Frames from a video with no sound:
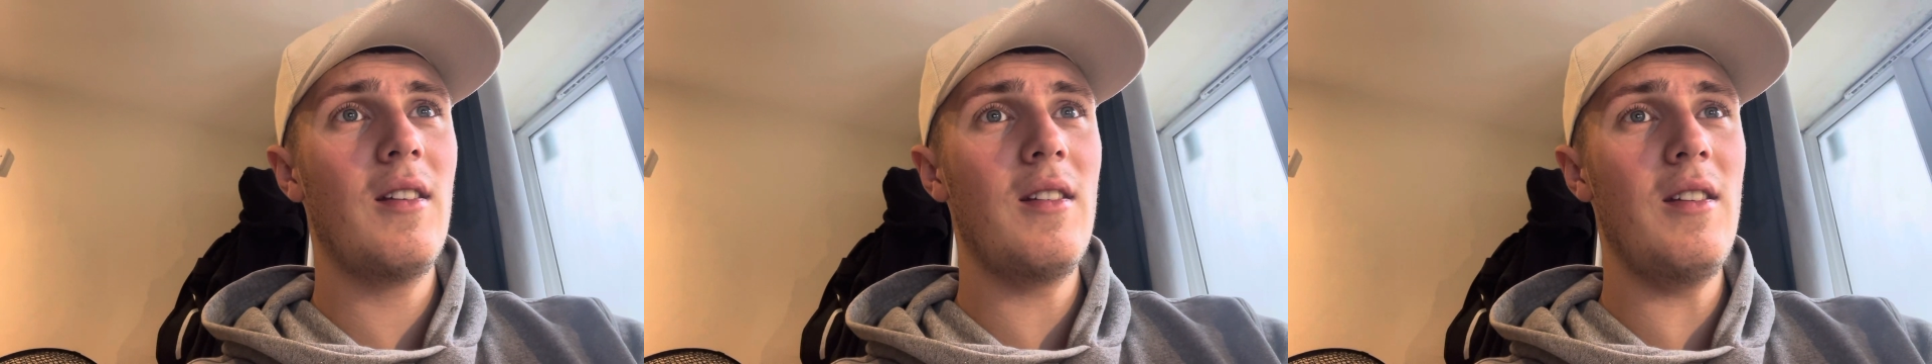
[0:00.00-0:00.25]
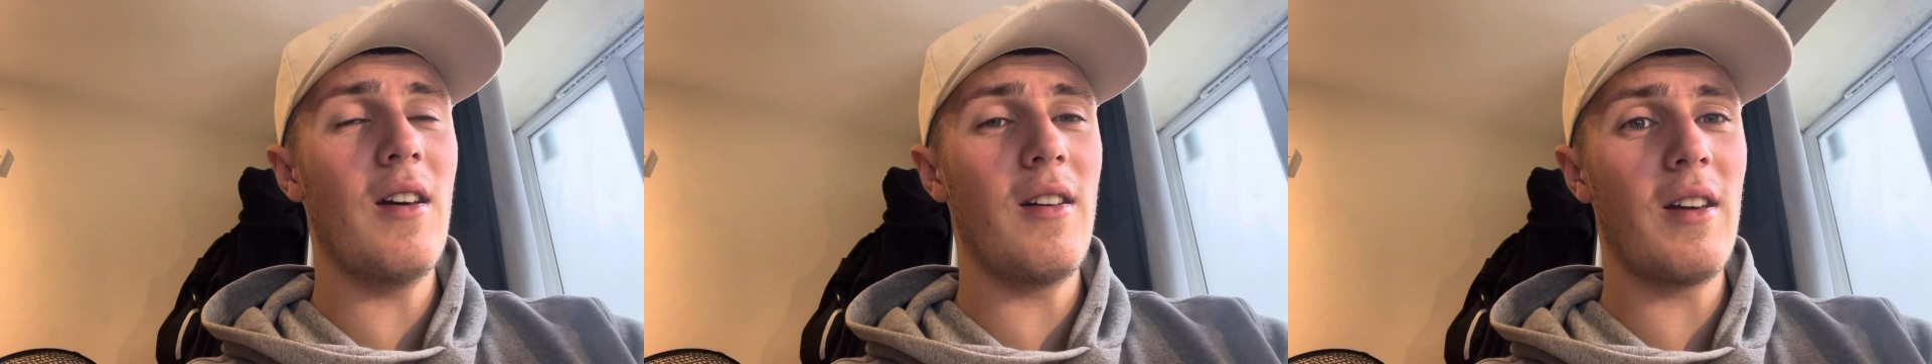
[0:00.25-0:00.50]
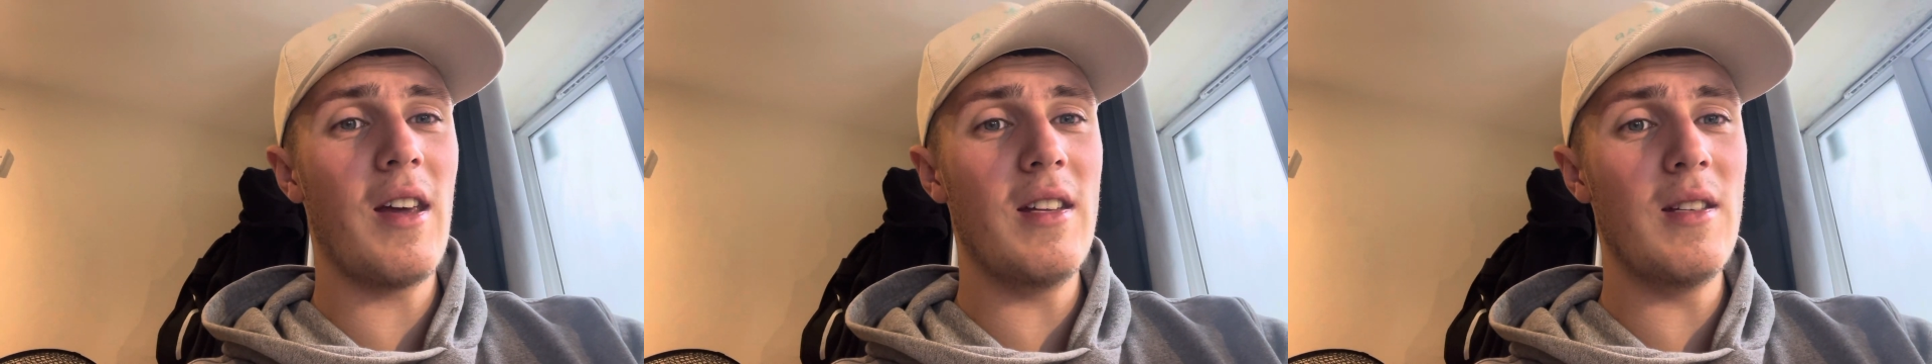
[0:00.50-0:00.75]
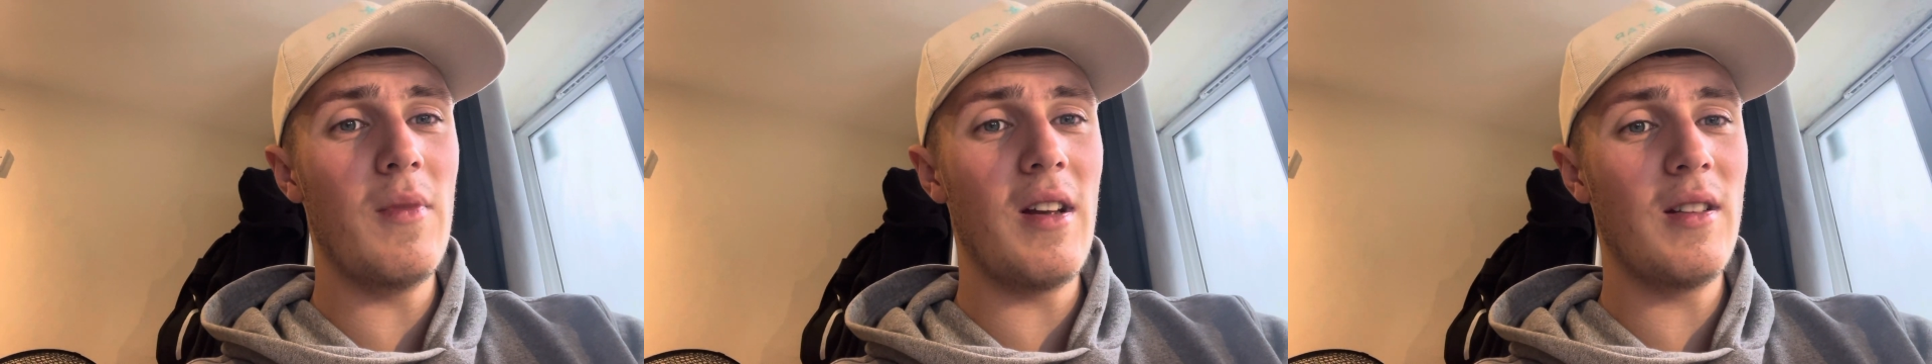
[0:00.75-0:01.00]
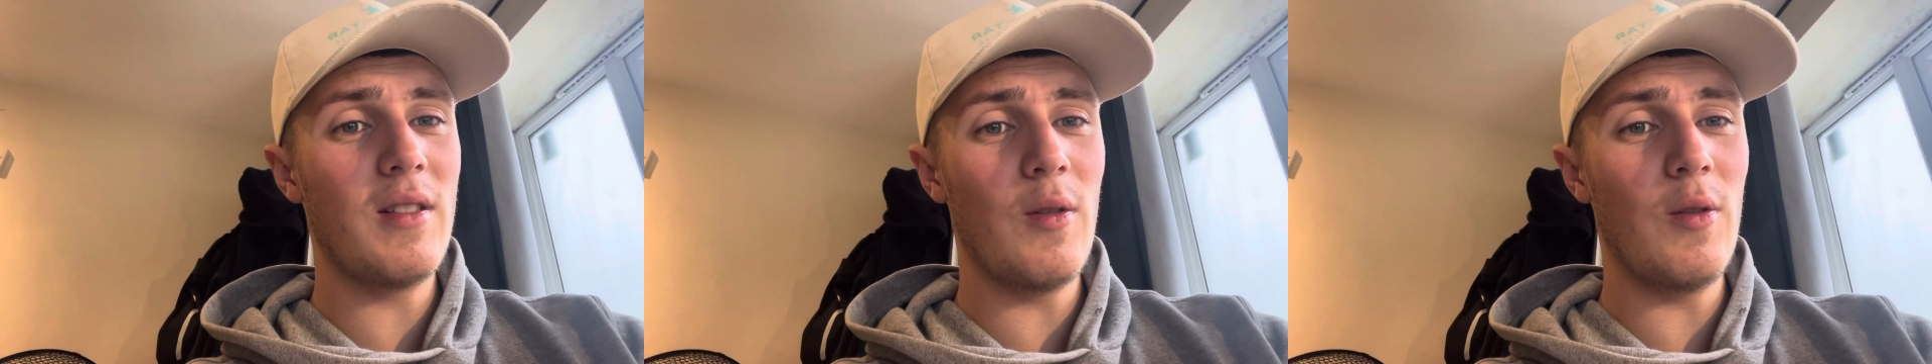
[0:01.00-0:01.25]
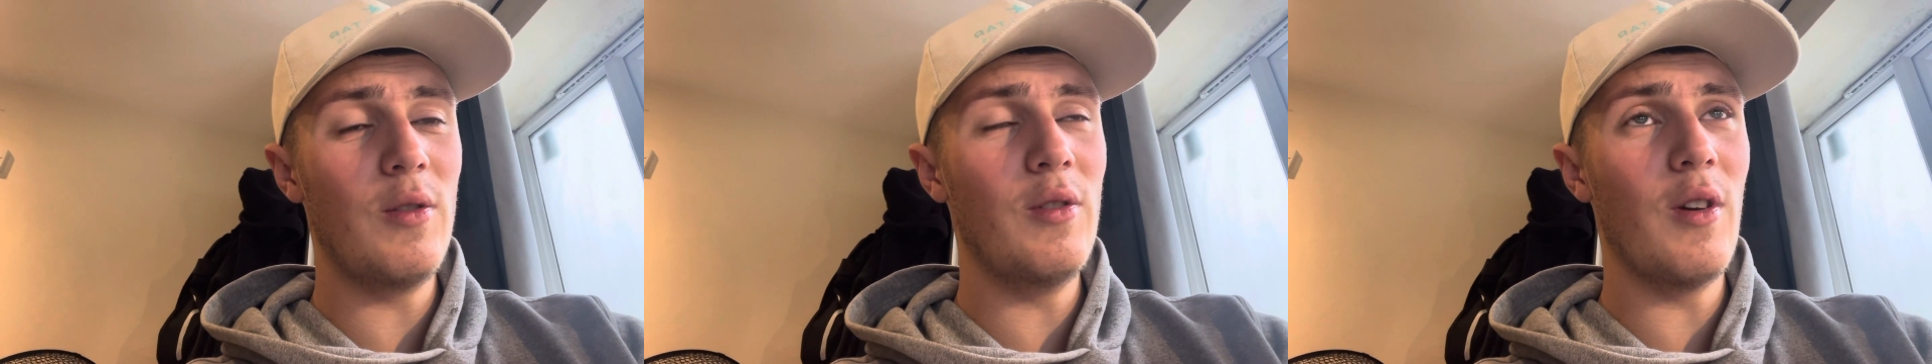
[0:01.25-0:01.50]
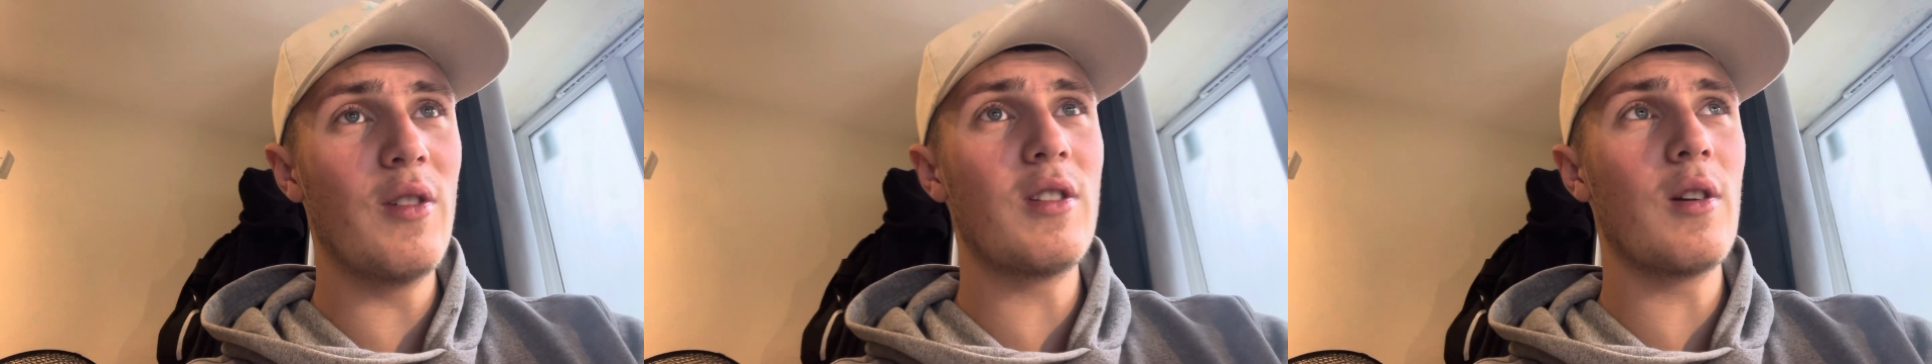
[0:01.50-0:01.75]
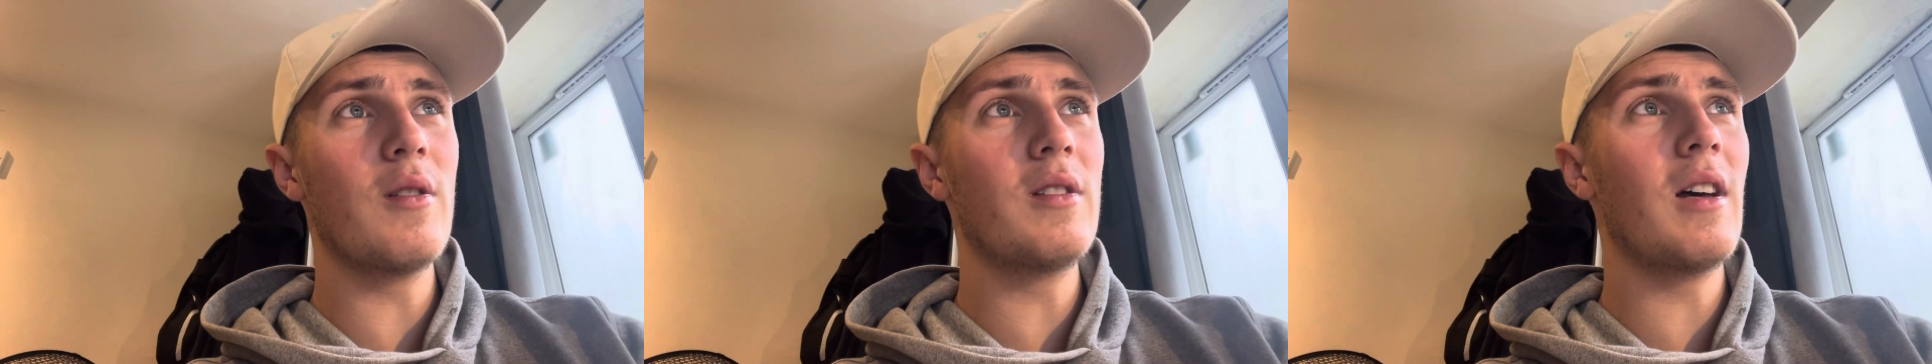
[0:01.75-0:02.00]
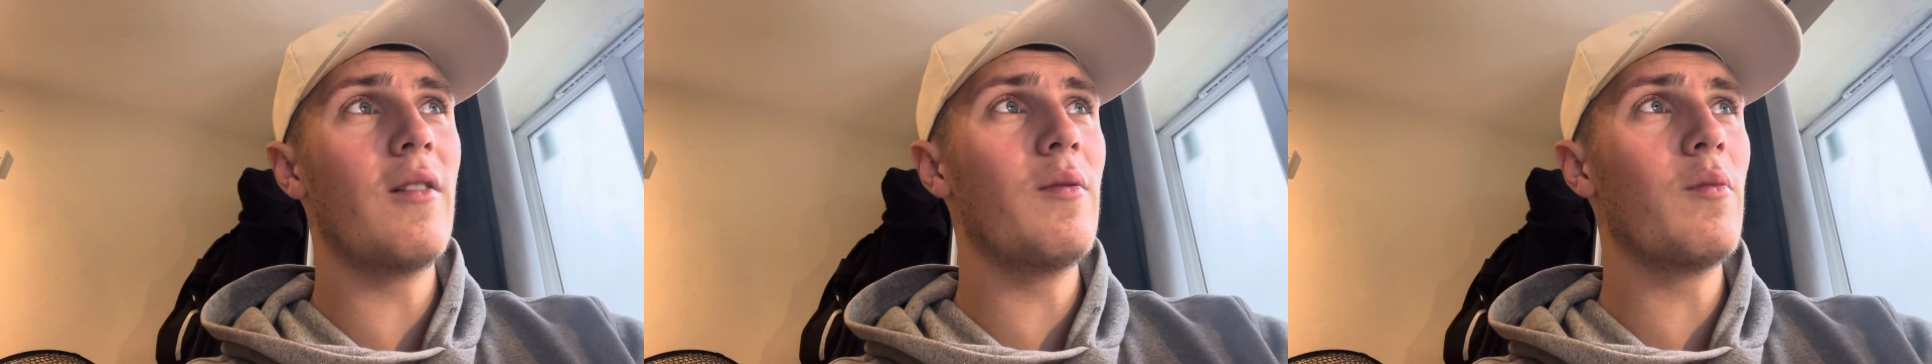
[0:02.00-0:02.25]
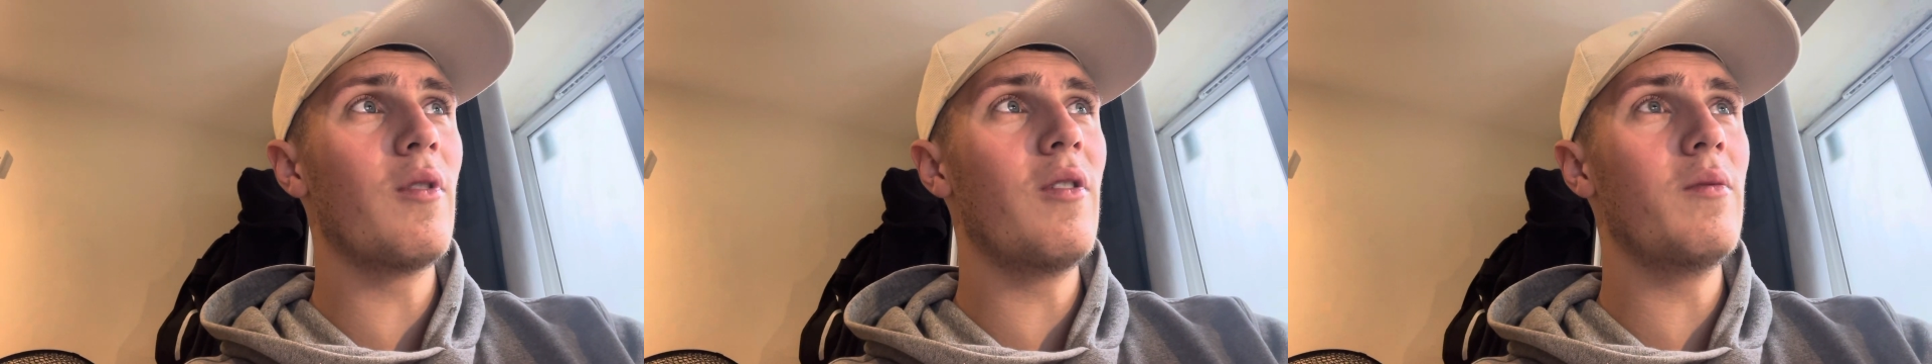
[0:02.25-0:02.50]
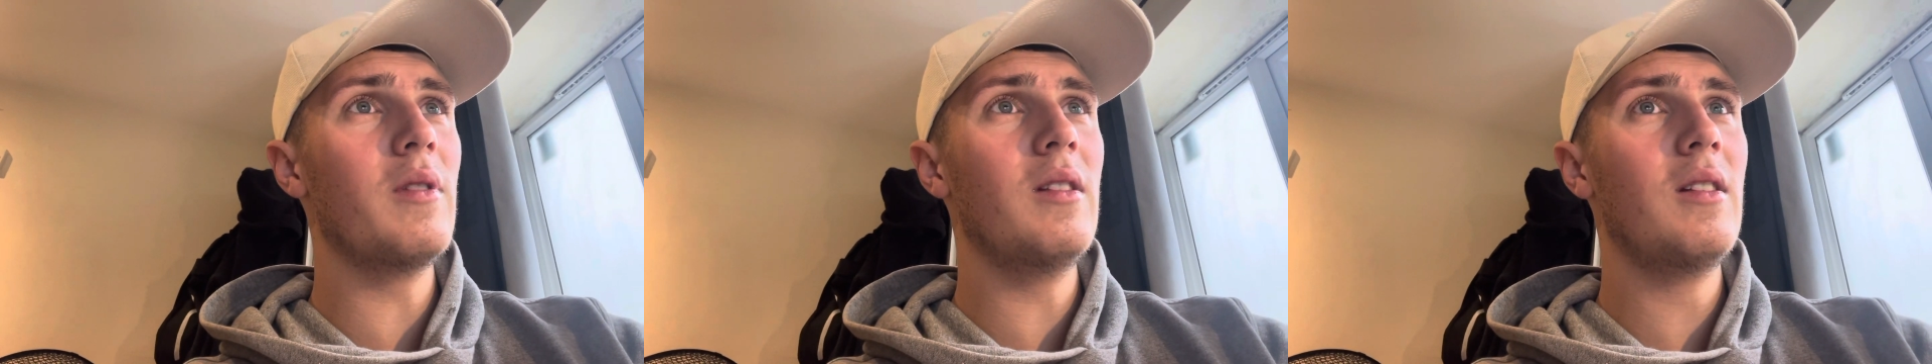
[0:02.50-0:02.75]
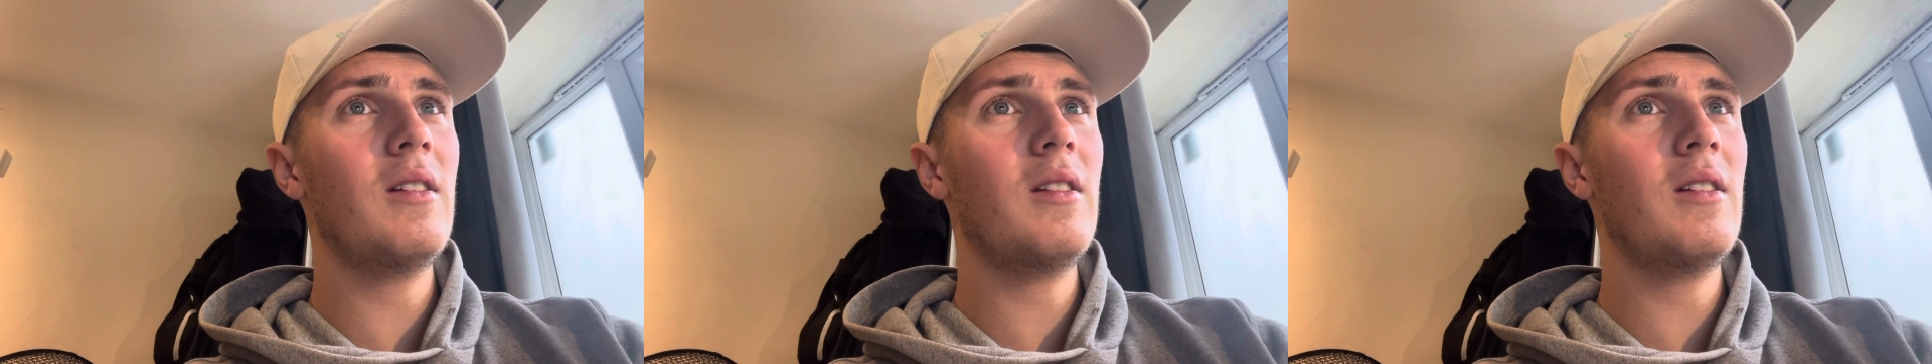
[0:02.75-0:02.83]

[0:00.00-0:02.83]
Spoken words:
Young kids are being taught not to go on self-improvement.